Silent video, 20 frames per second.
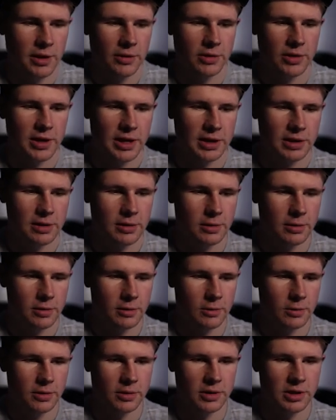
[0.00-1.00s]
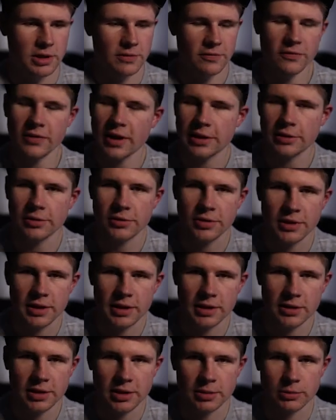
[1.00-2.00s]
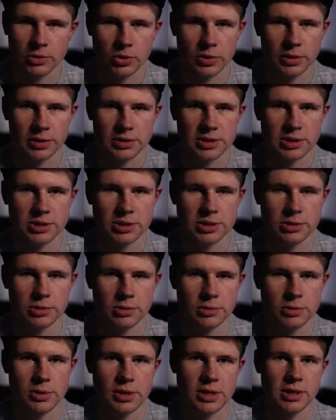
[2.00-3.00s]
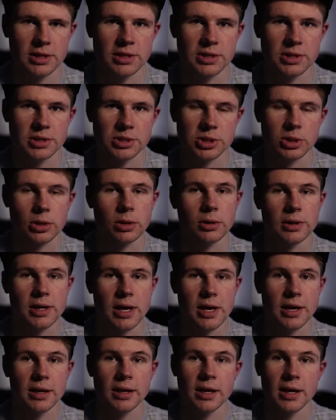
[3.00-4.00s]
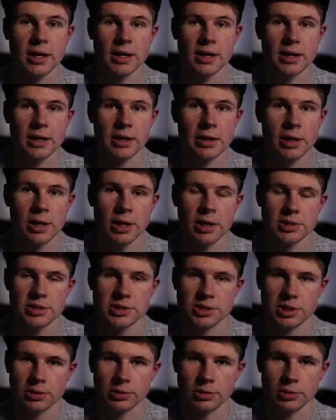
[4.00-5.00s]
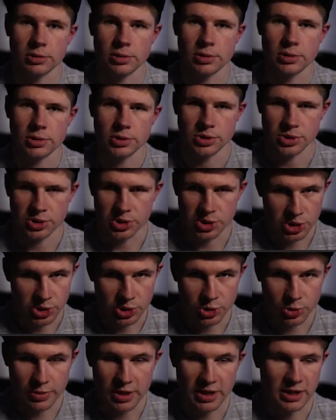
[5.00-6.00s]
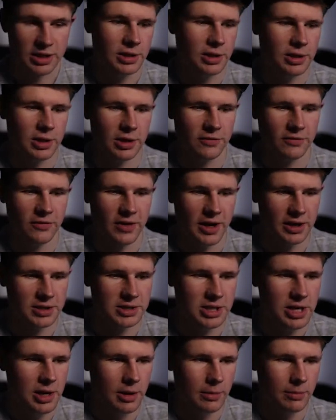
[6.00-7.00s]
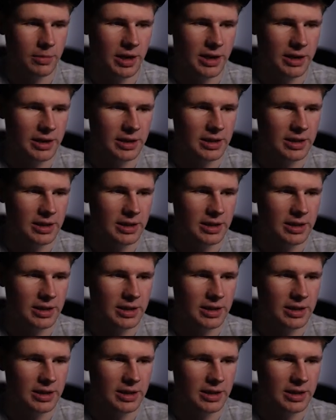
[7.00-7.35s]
Then the final thing that I'm going to do is create a subtle zoom in effect by